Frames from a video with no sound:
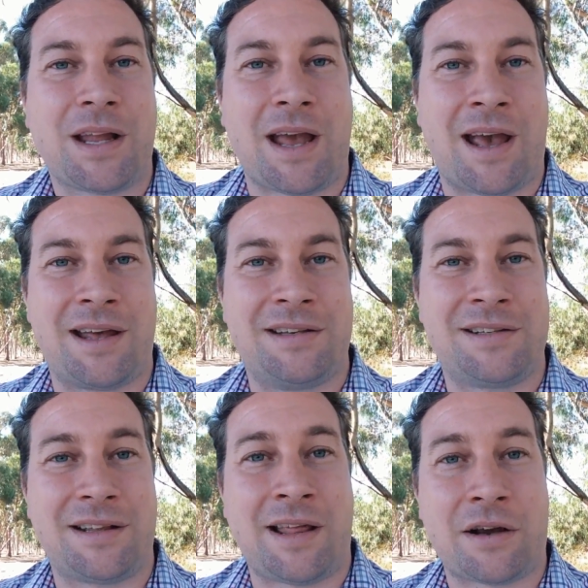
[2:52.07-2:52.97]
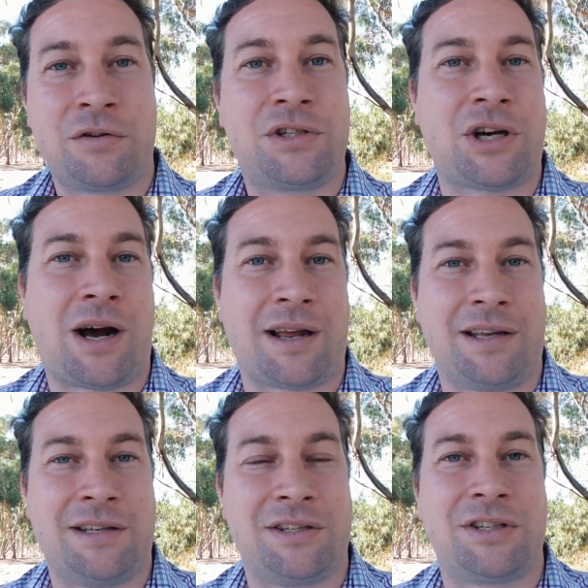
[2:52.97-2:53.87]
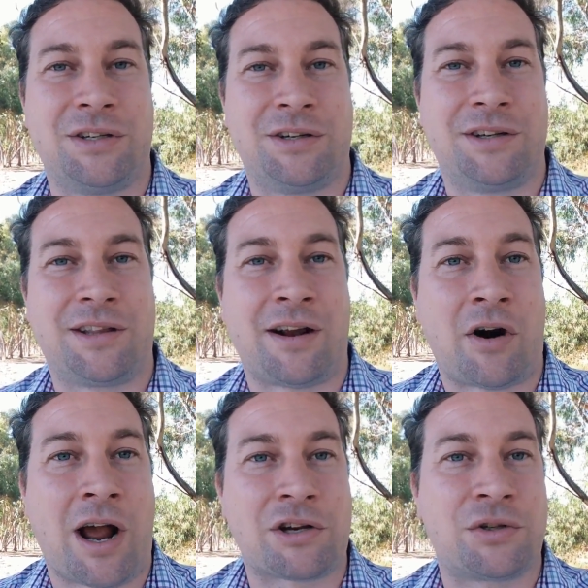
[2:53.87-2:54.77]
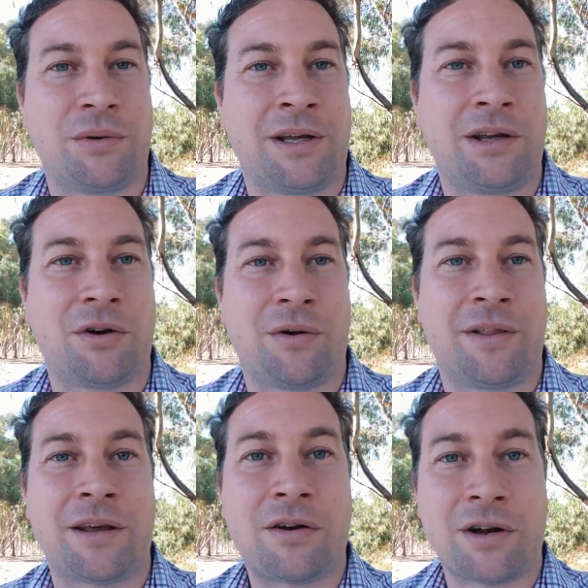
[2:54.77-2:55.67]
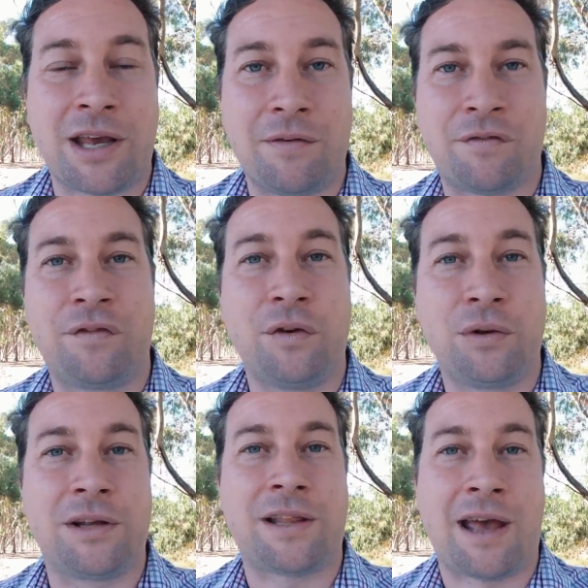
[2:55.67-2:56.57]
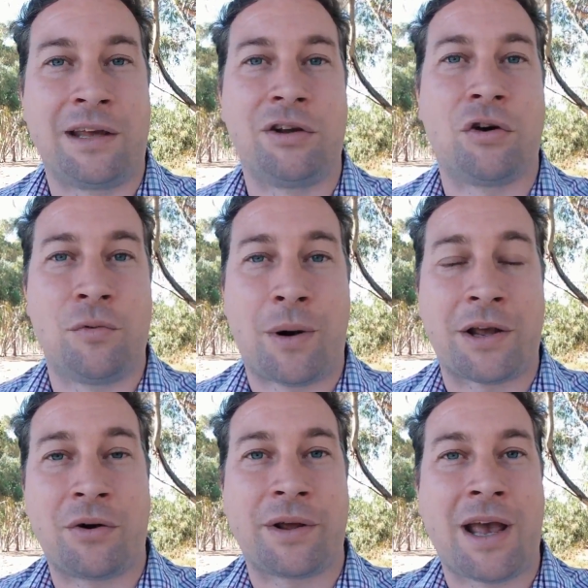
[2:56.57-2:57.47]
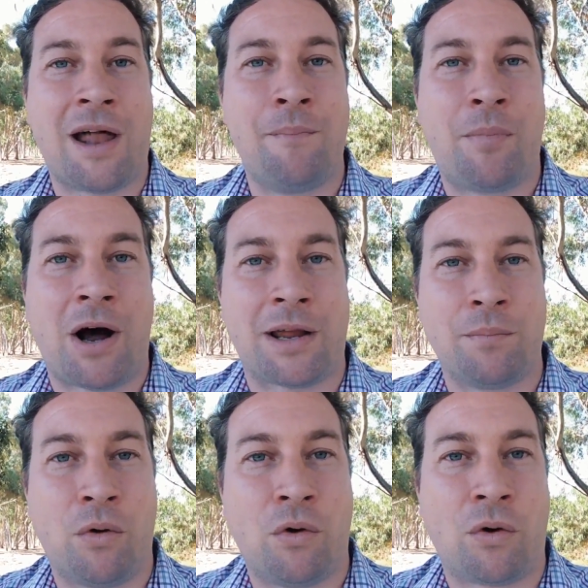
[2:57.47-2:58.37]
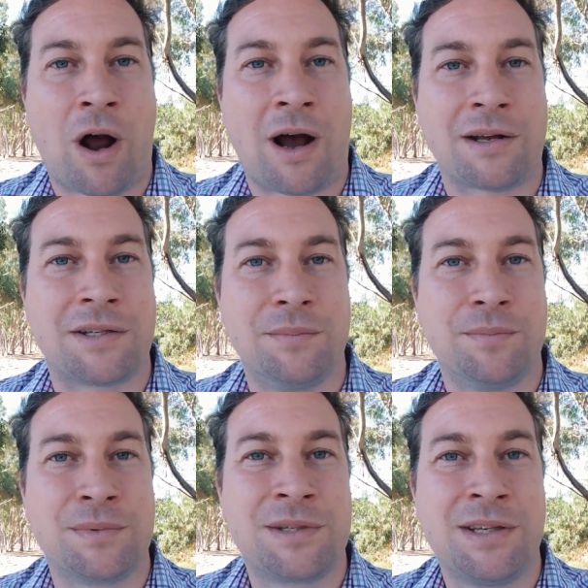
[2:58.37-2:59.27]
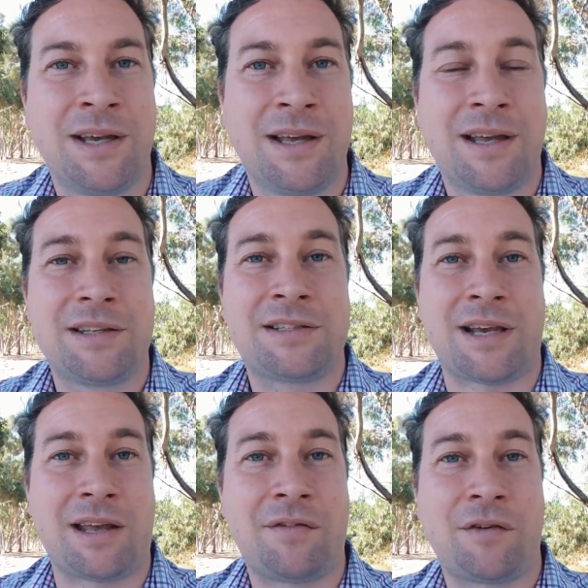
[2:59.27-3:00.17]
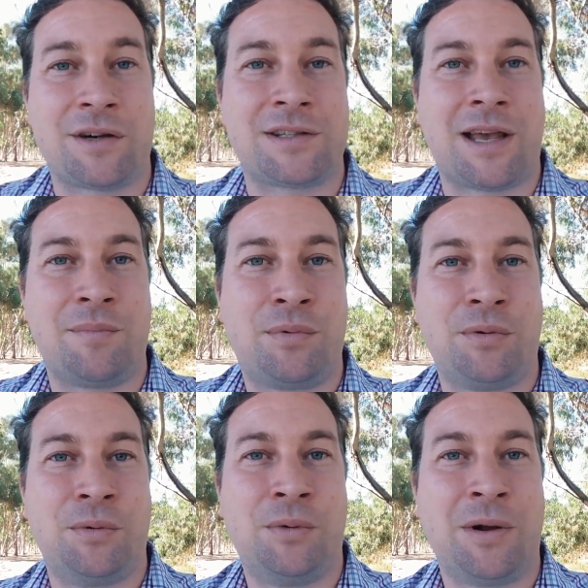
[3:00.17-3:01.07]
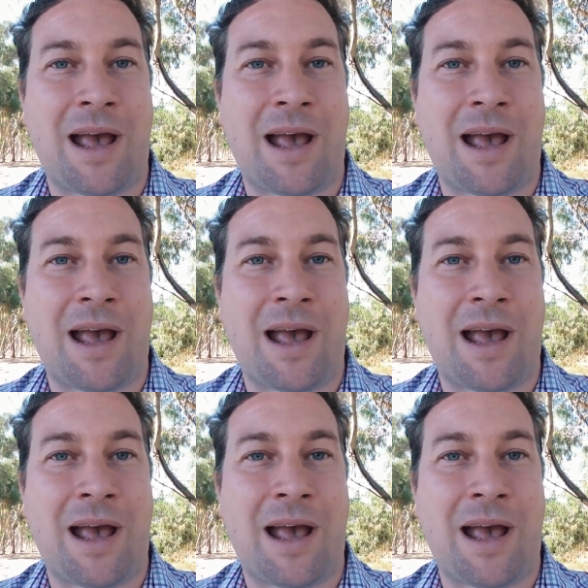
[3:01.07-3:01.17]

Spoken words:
And that could tie into their actual ego, and they've got to keep fueling that ego by going out and buying more items. Take, for example,